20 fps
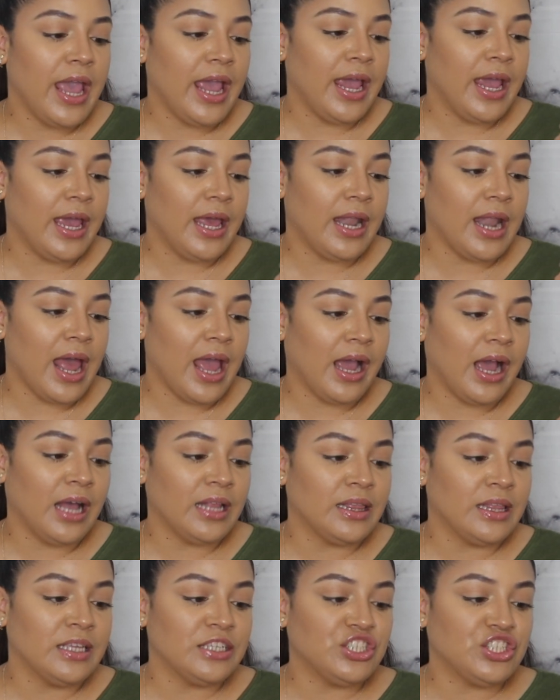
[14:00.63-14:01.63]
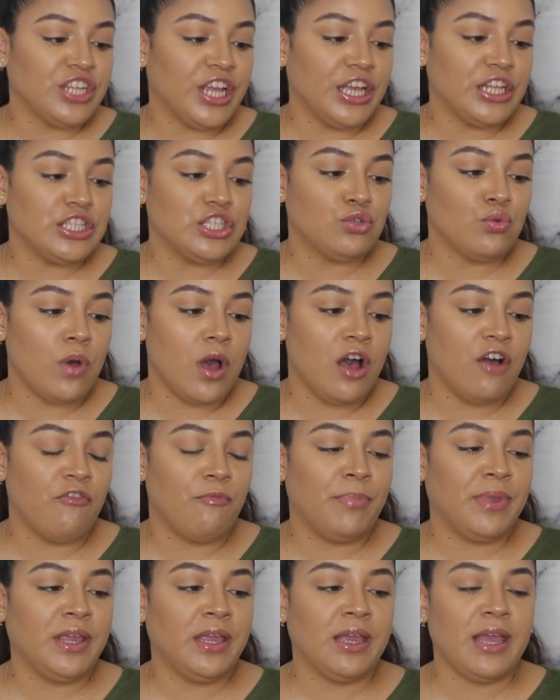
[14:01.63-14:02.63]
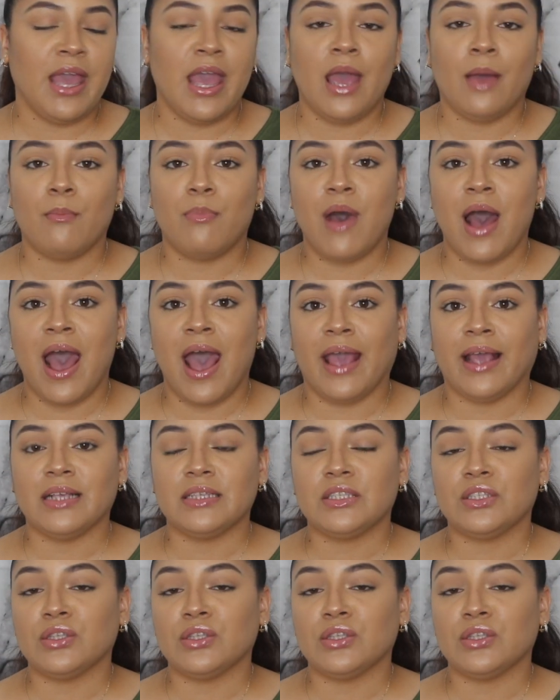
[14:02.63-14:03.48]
and I got the shade 12 Pecan Pie.